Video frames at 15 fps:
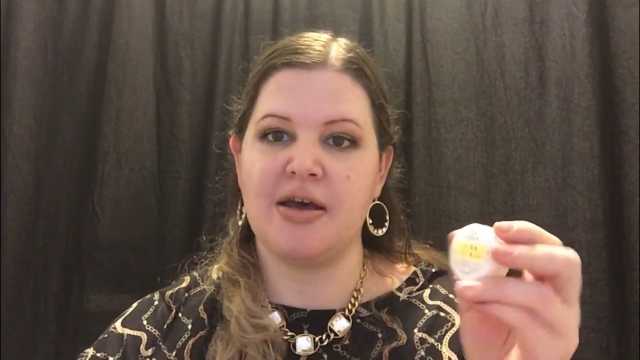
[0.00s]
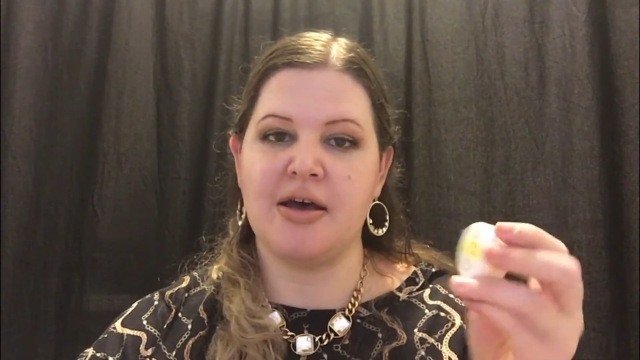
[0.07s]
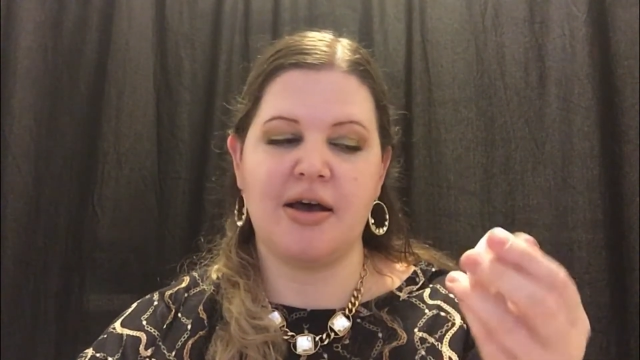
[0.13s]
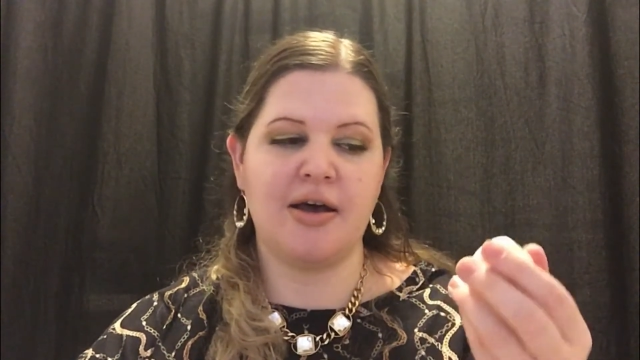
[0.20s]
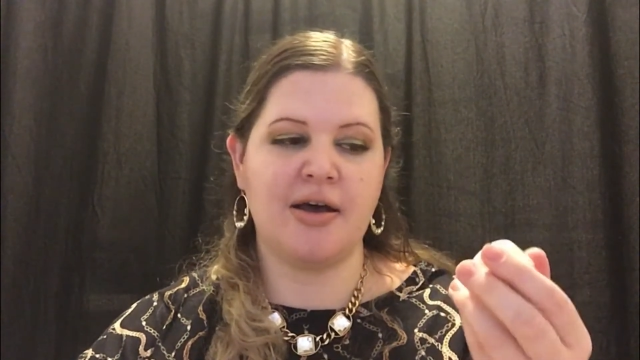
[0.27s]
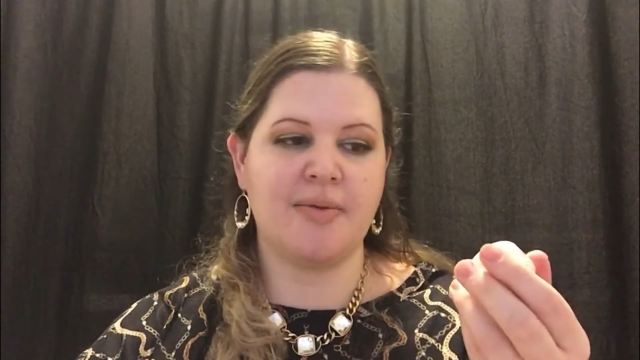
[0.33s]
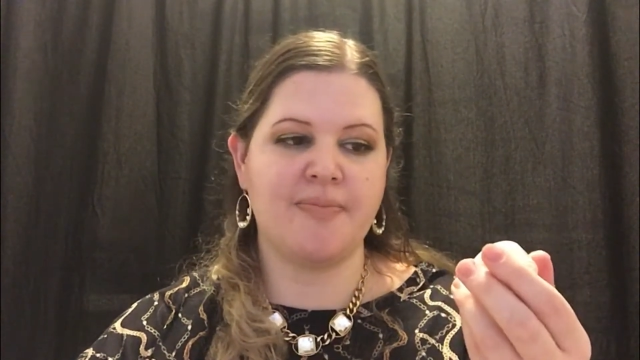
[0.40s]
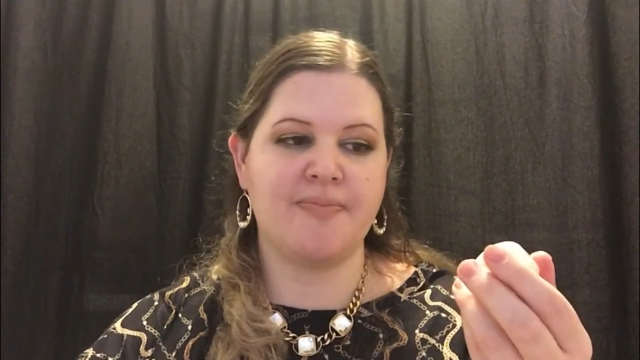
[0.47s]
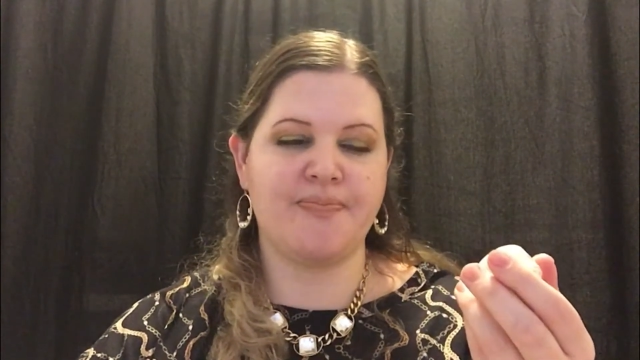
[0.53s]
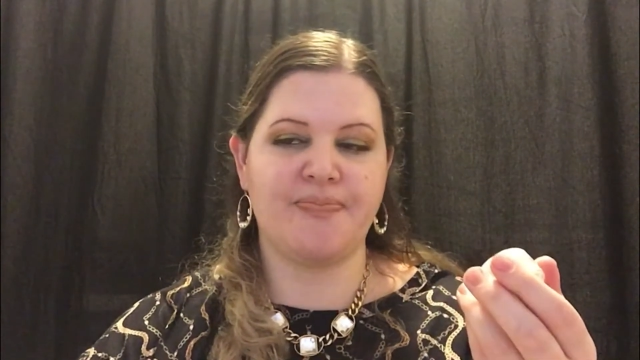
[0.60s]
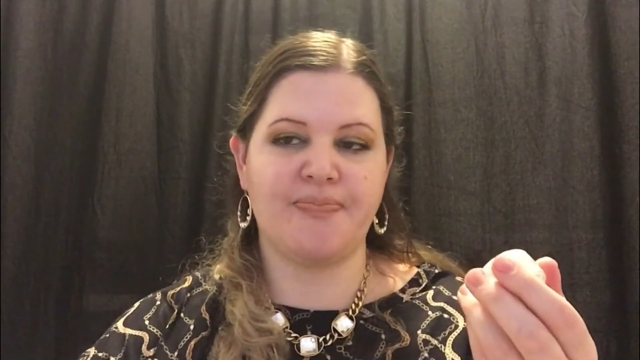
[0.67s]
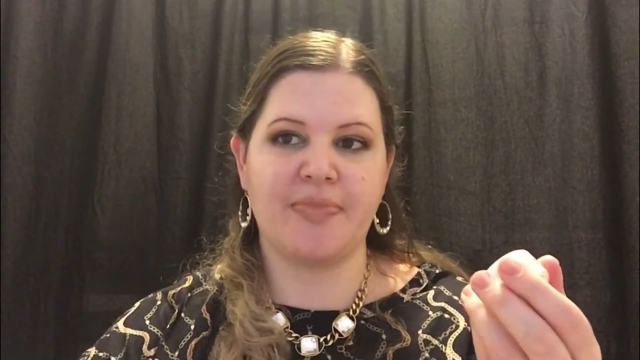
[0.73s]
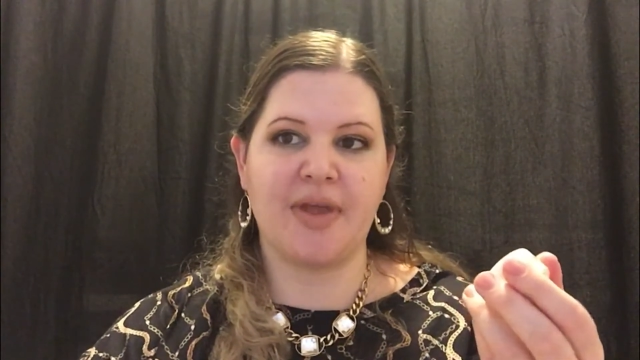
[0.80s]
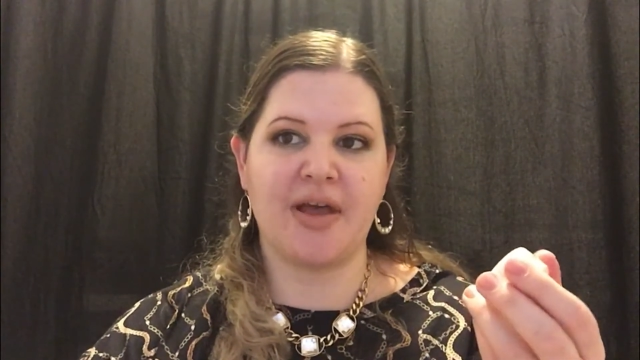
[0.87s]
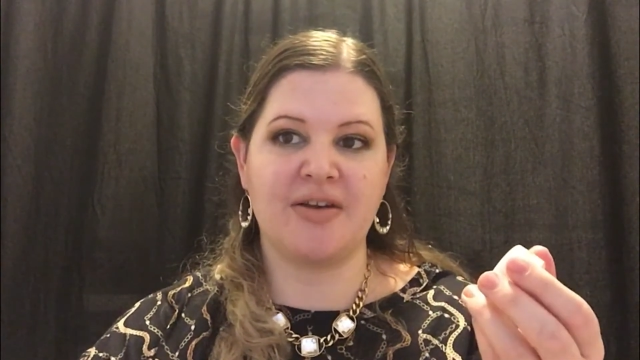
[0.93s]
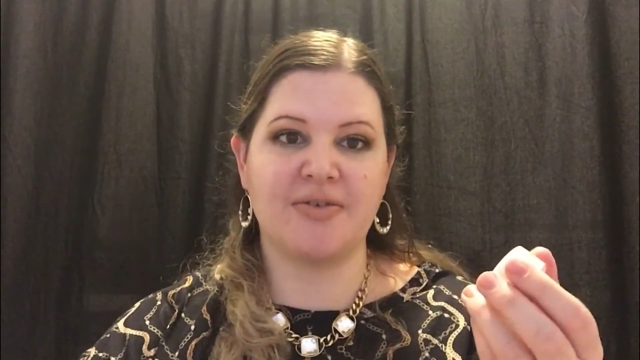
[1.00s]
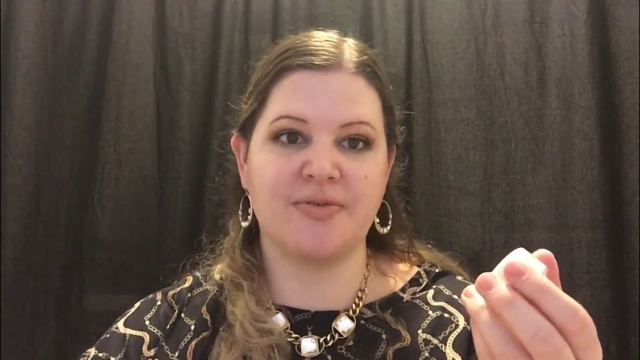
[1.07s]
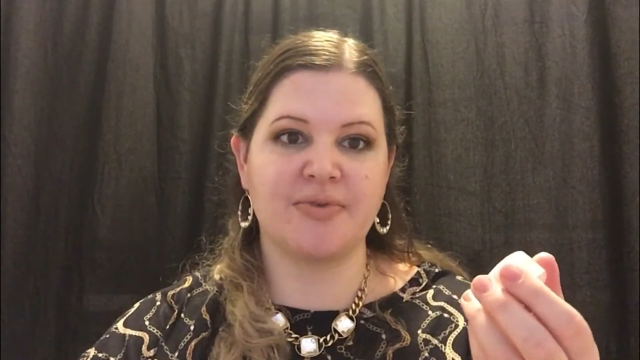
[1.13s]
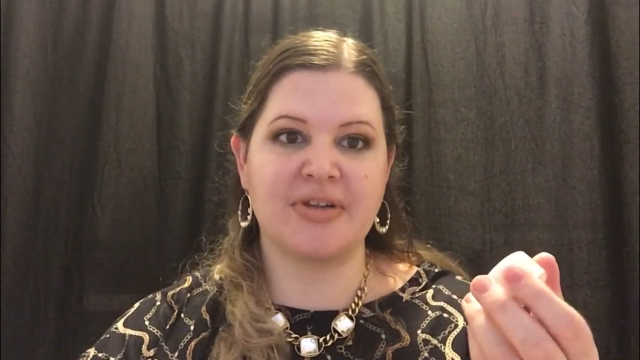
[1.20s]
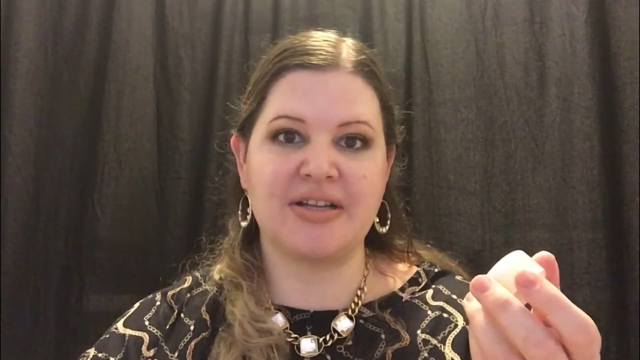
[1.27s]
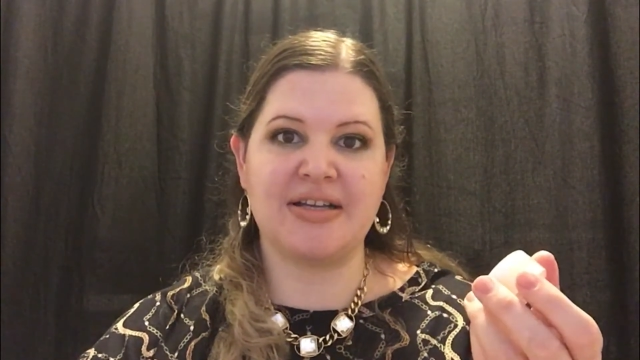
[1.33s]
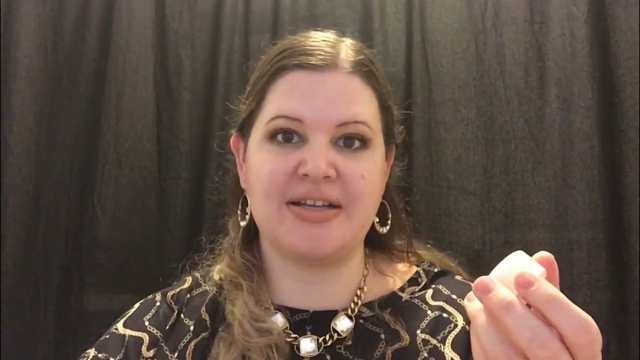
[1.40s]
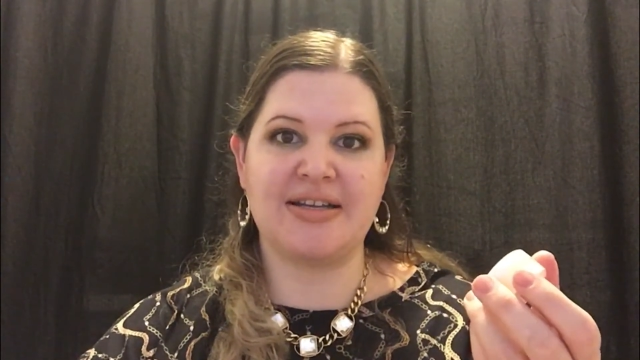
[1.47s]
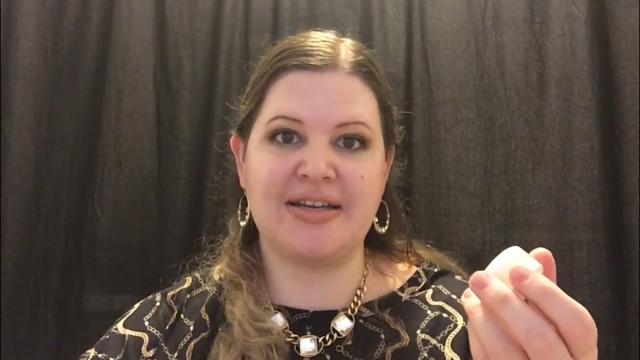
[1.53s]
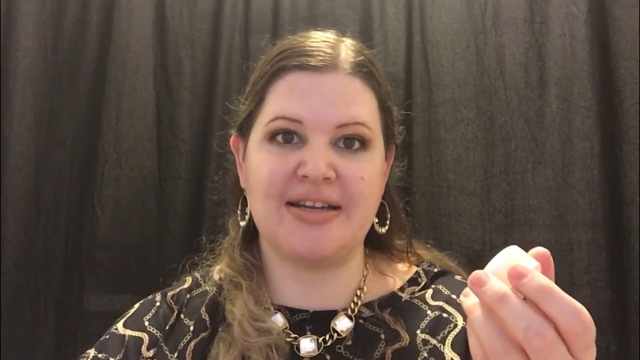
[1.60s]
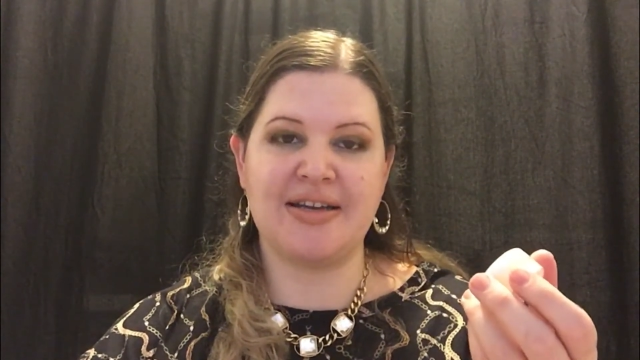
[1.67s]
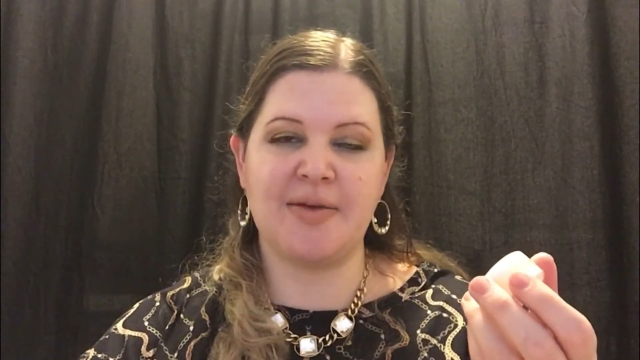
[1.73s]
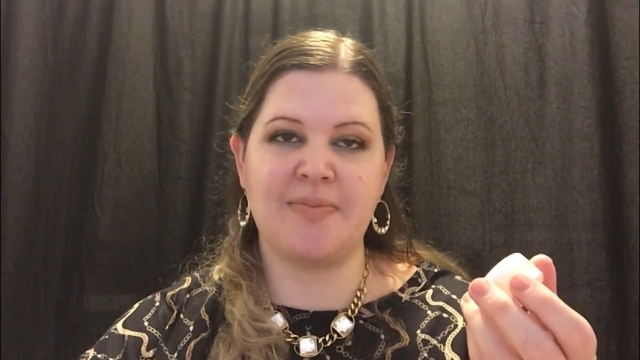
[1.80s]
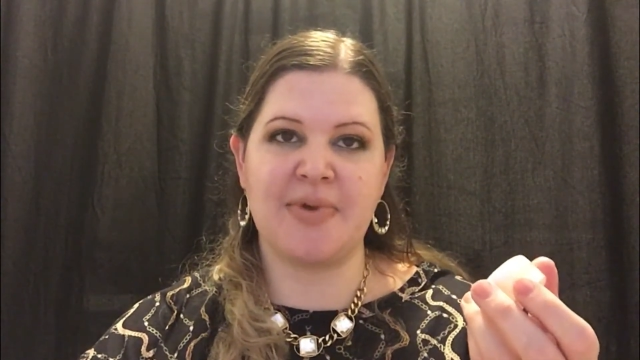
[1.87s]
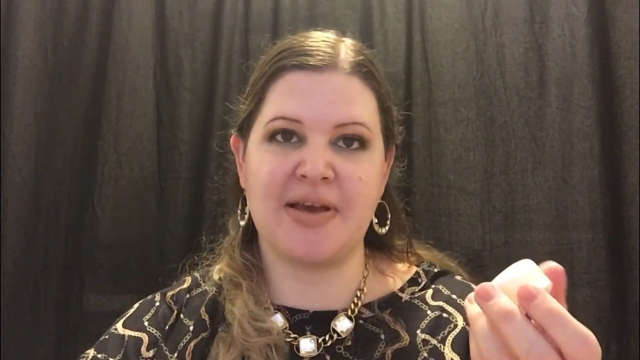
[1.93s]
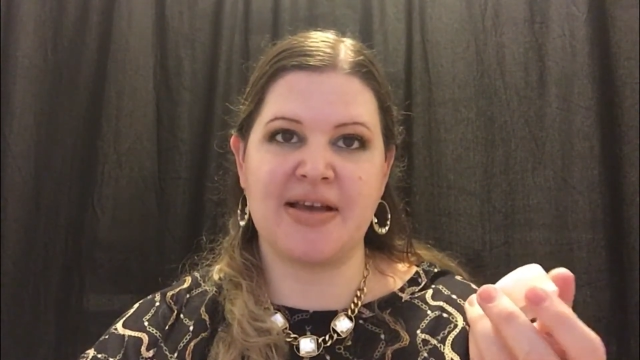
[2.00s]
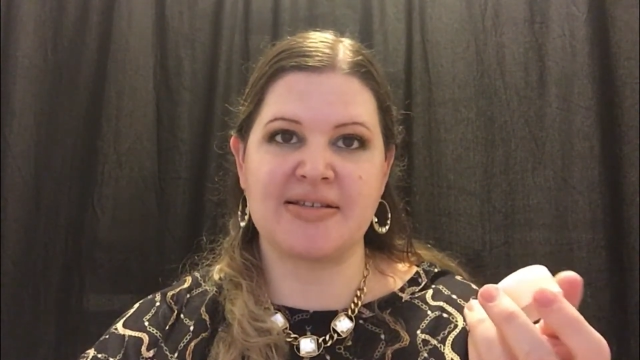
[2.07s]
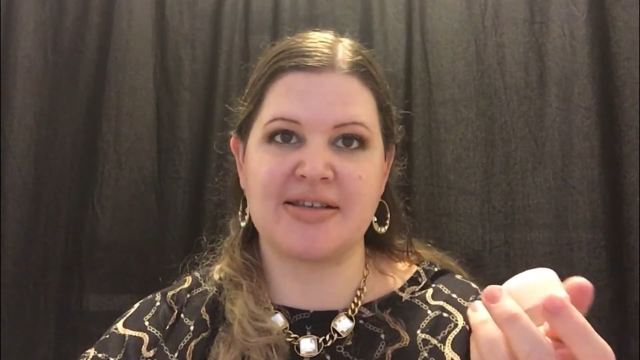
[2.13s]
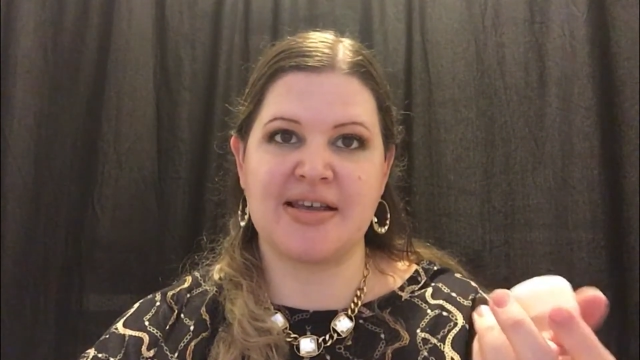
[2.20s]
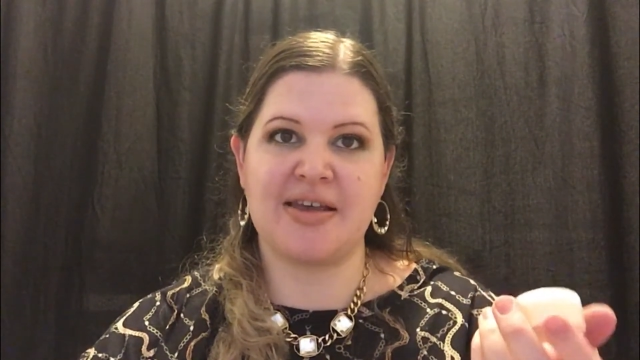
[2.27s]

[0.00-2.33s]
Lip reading: I don't really need it because I